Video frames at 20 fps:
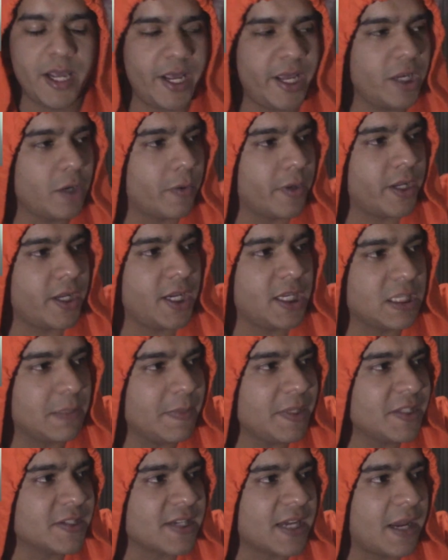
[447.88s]
in the
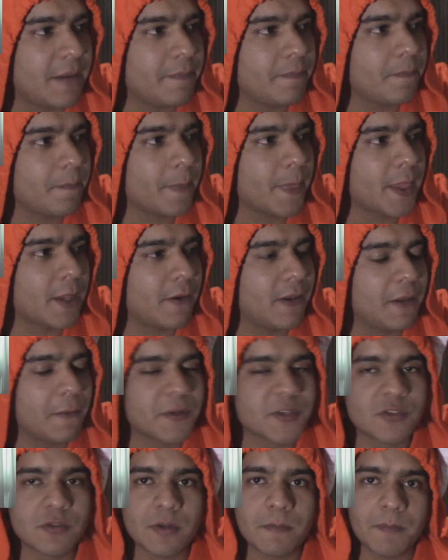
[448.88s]
meantime, while I
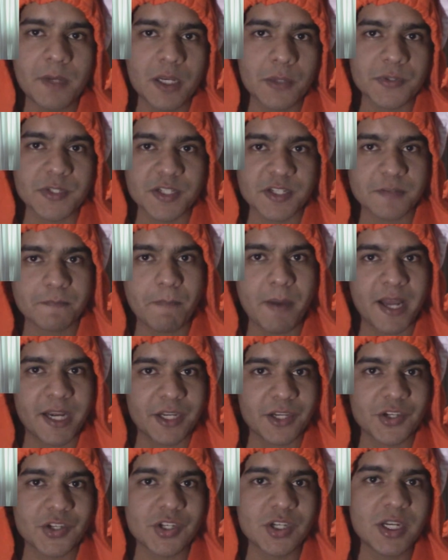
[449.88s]
was doing videos in
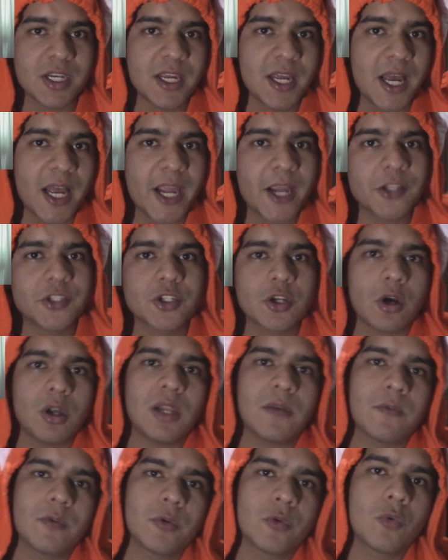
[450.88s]
Spanish, I got to call
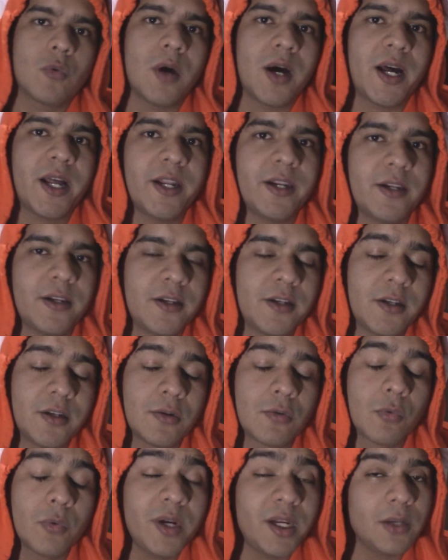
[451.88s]
up with one
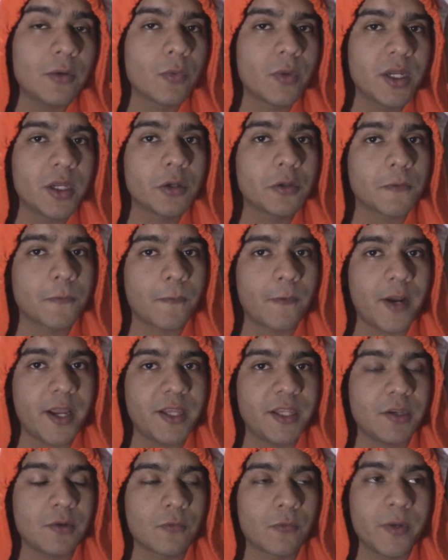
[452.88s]
really, really good
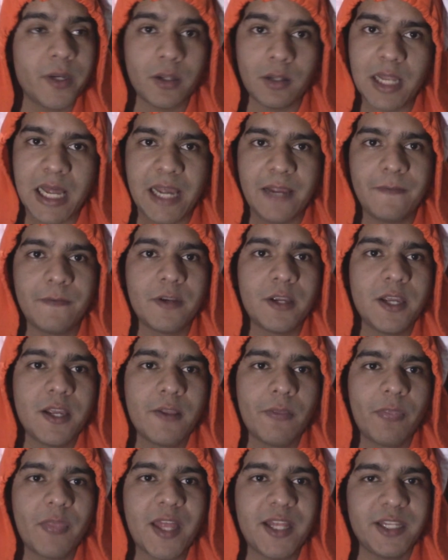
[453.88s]
friend in real life,
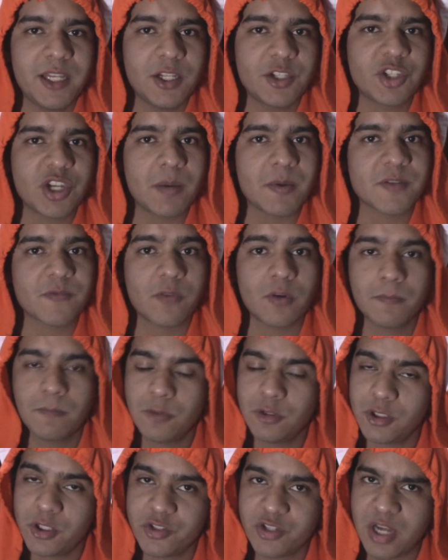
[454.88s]
Daniel Chavez from
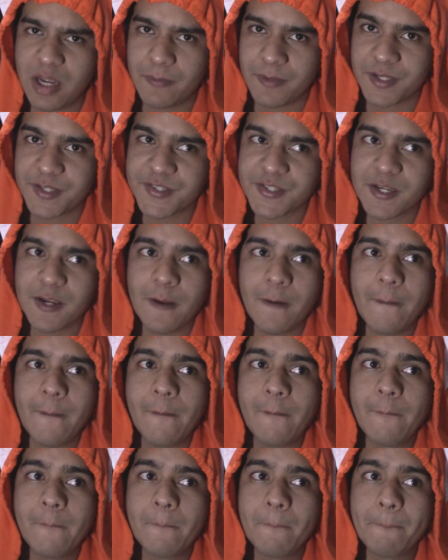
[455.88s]
Mundo Chavez.
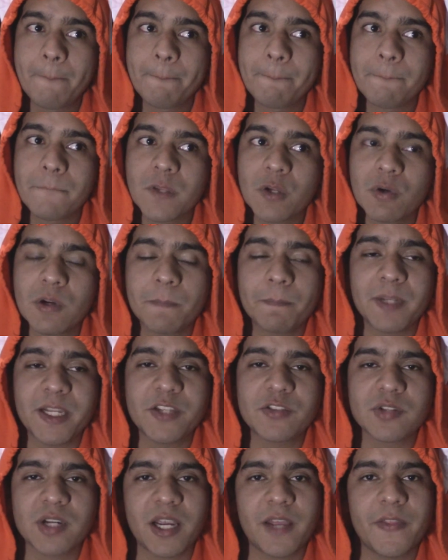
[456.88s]
We
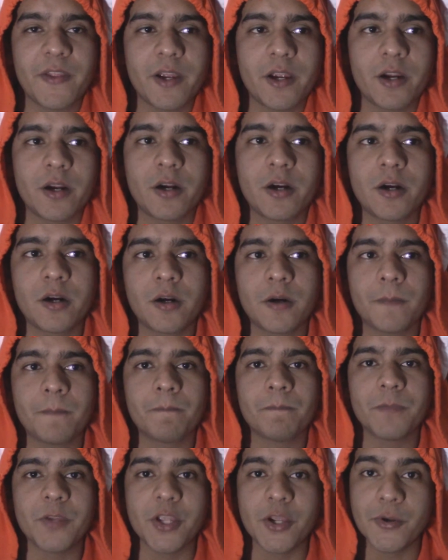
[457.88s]
played together
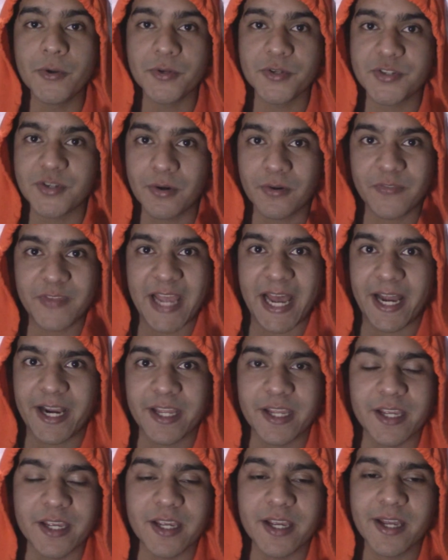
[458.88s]
Who's Your
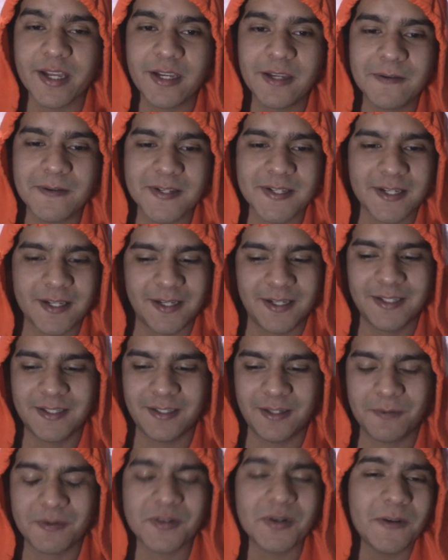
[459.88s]
Daddy, and it was
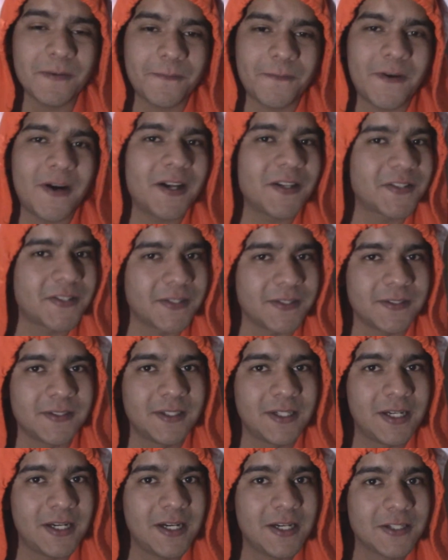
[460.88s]
really fun to
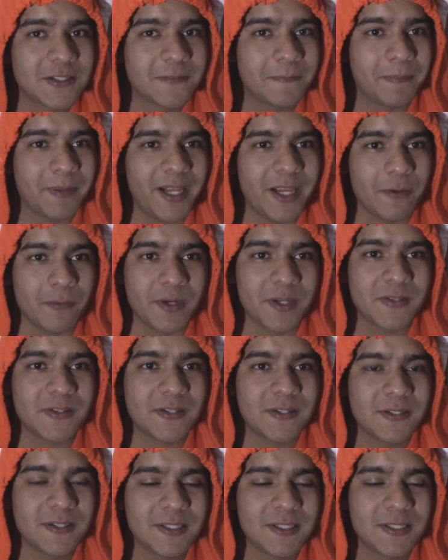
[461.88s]
play with.